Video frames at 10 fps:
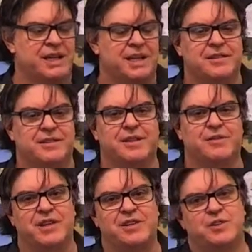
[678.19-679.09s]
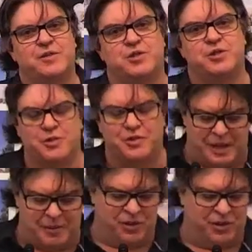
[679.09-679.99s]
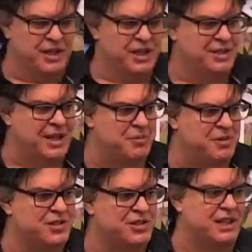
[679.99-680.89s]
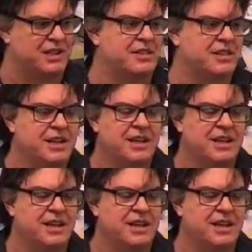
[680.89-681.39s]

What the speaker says: is the events of 2 Samuel chapter 6.